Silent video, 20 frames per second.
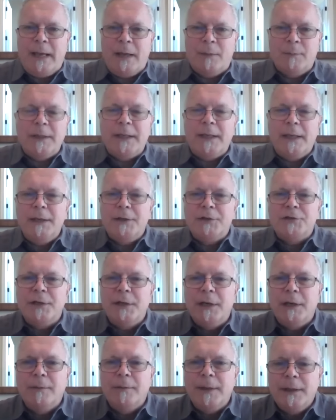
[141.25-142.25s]

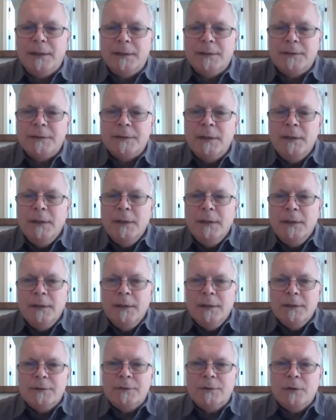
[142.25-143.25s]
application areas.
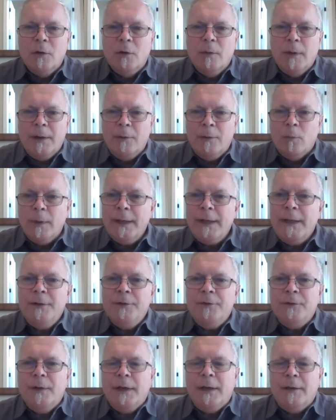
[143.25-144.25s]
So at one
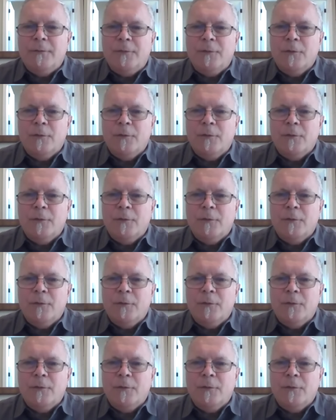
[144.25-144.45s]
end, you have